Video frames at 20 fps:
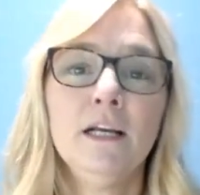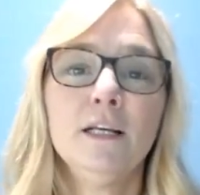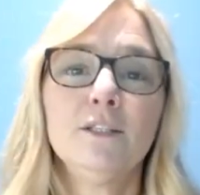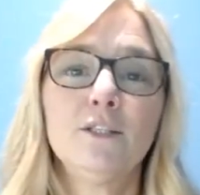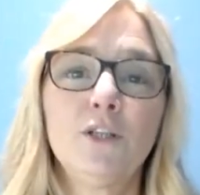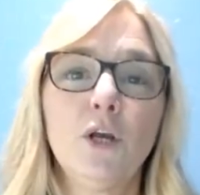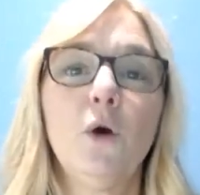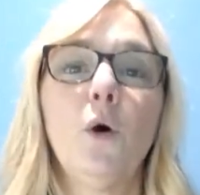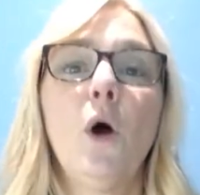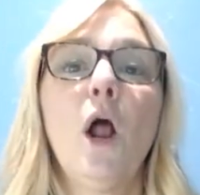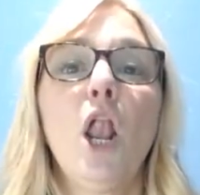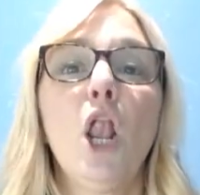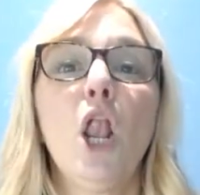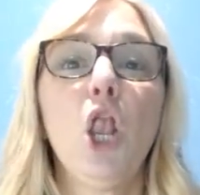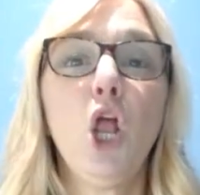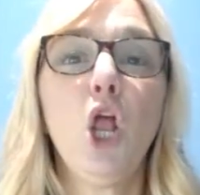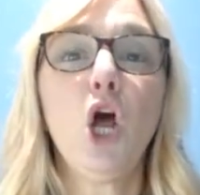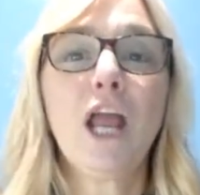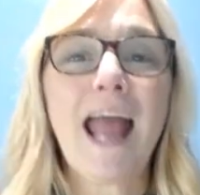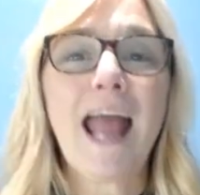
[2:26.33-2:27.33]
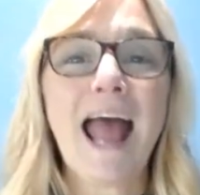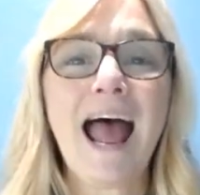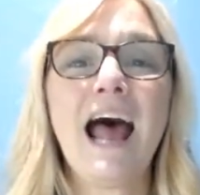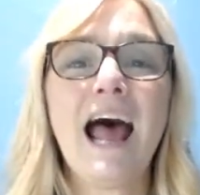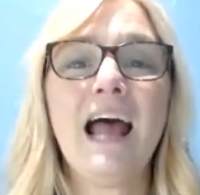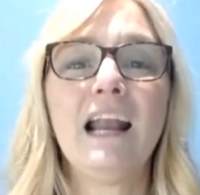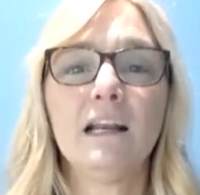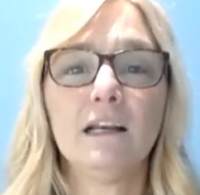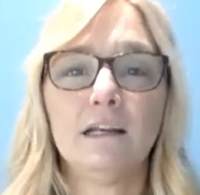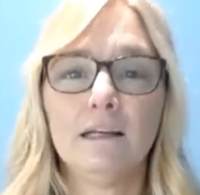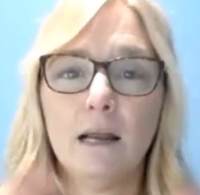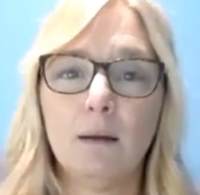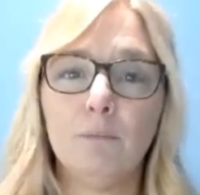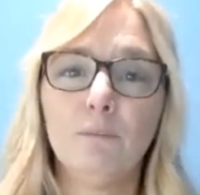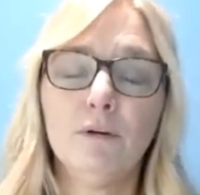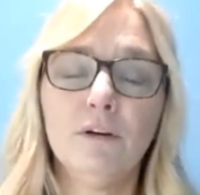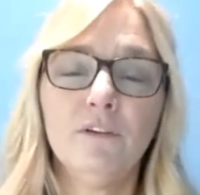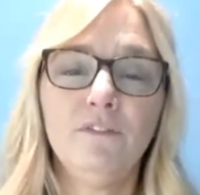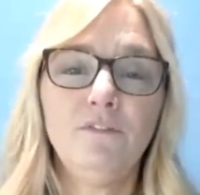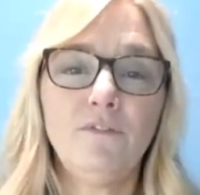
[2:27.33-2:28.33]
So look at
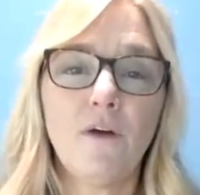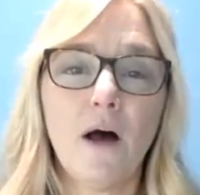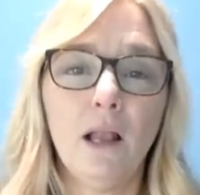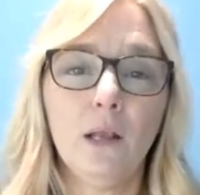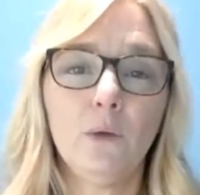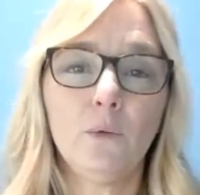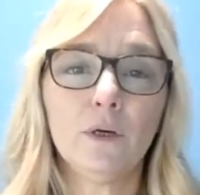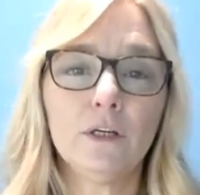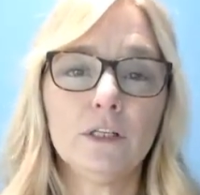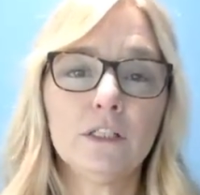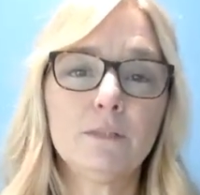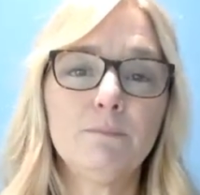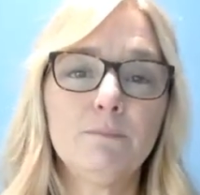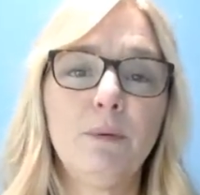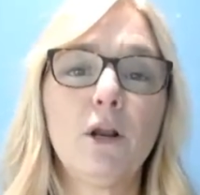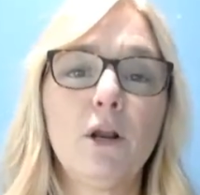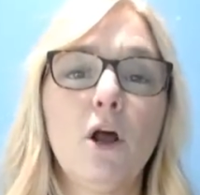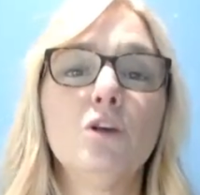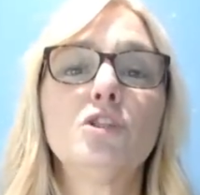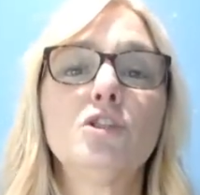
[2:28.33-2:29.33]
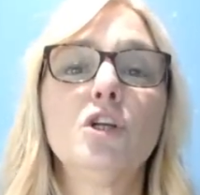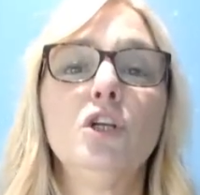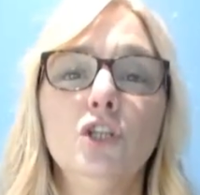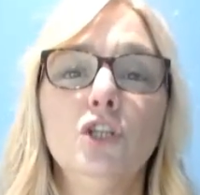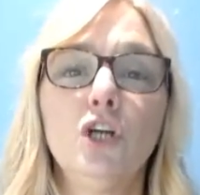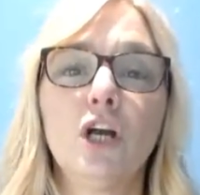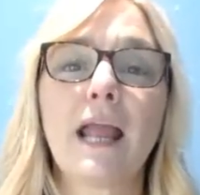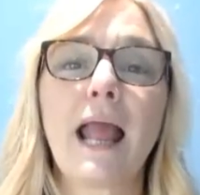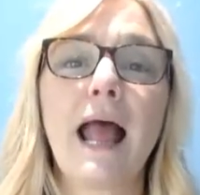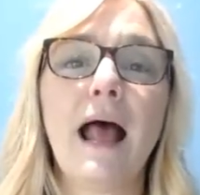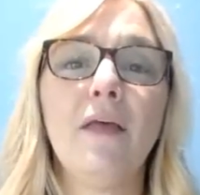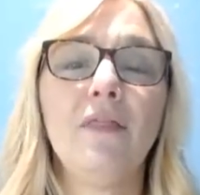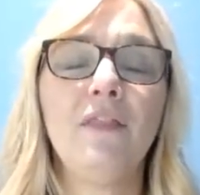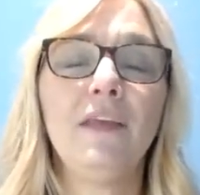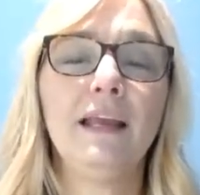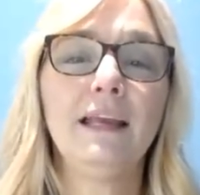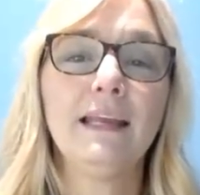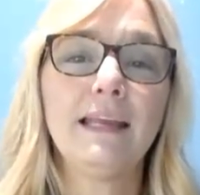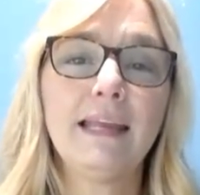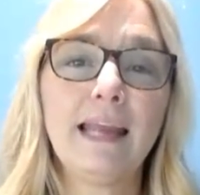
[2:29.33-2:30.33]
number of followers, but also look at
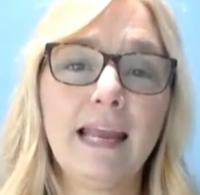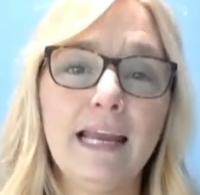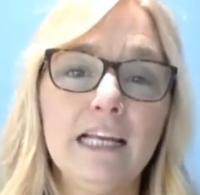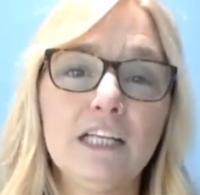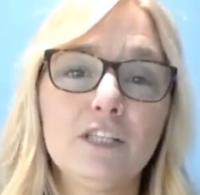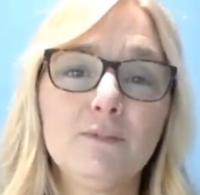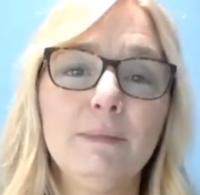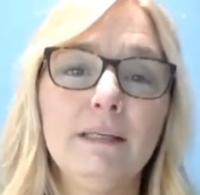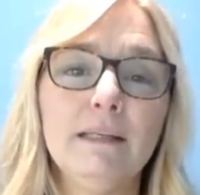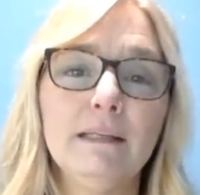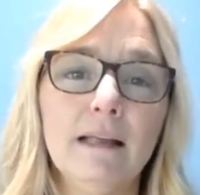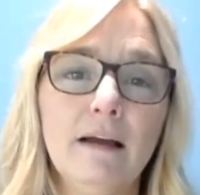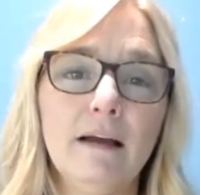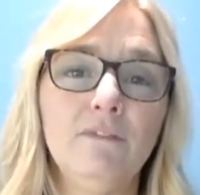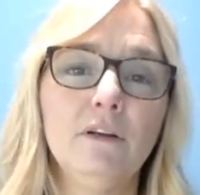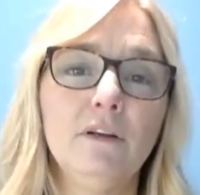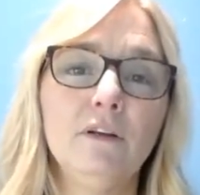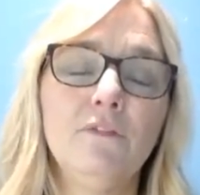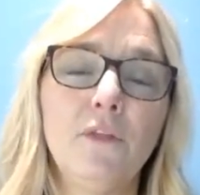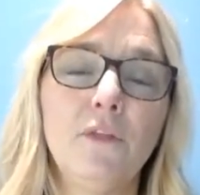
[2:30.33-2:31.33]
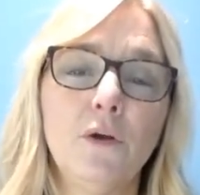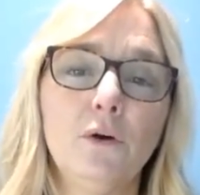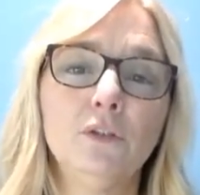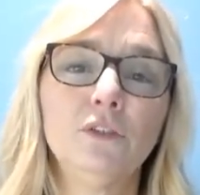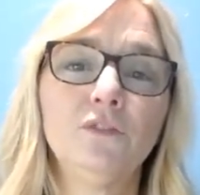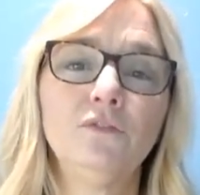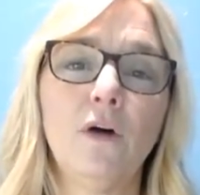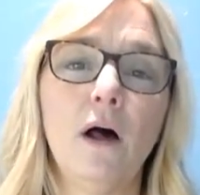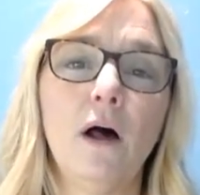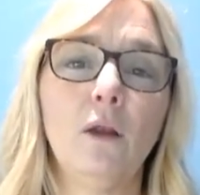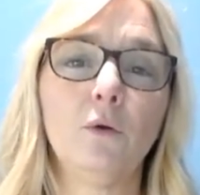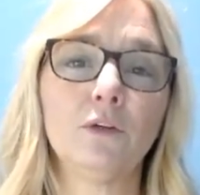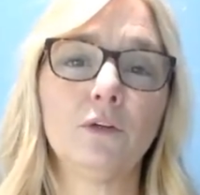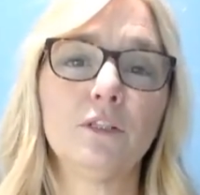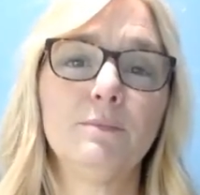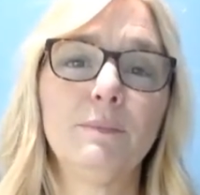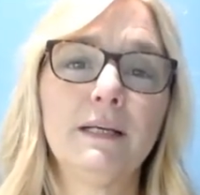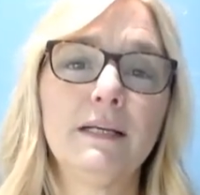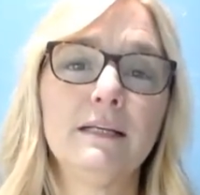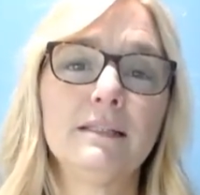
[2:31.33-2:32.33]
the engagement level of those
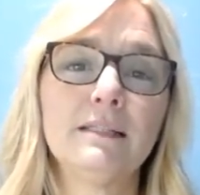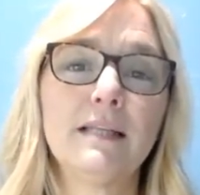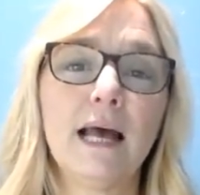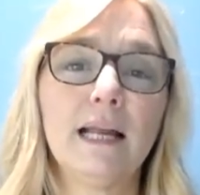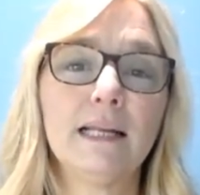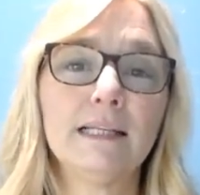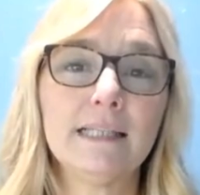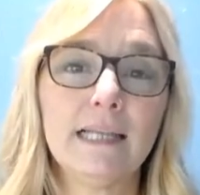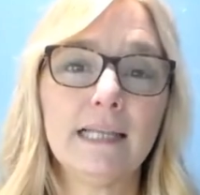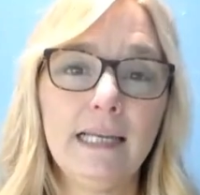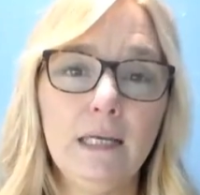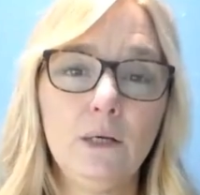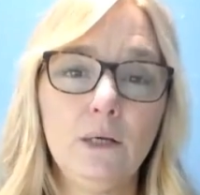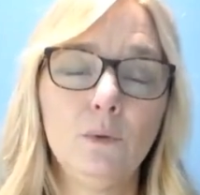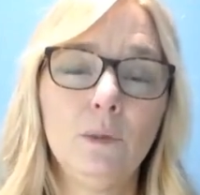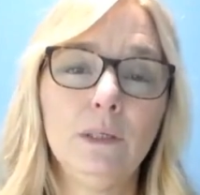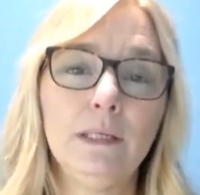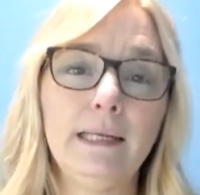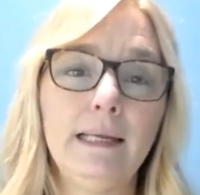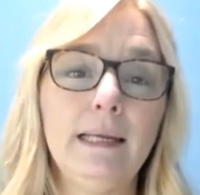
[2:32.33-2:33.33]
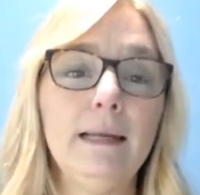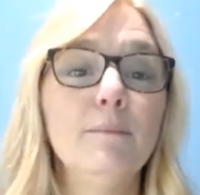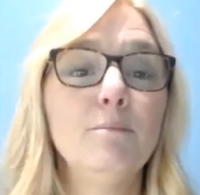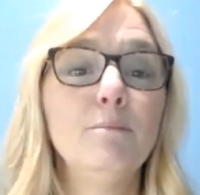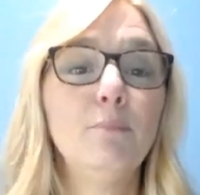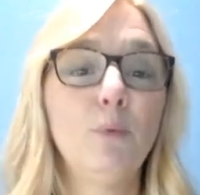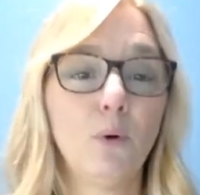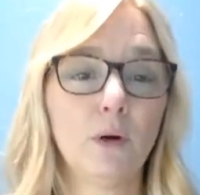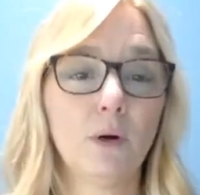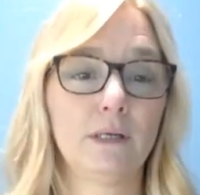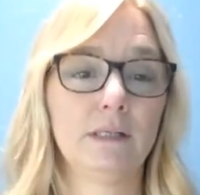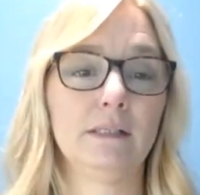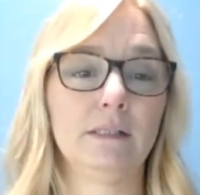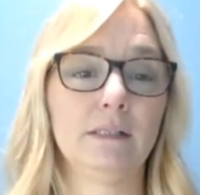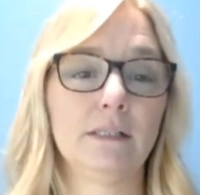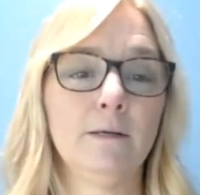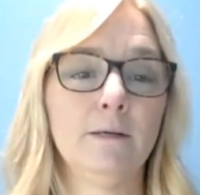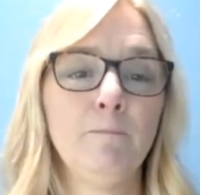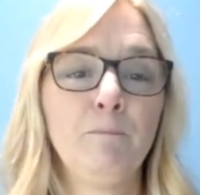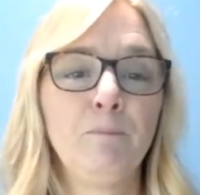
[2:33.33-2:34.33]
followers, because that is equally
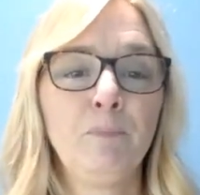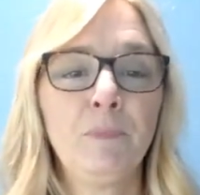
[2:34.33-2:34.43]
important.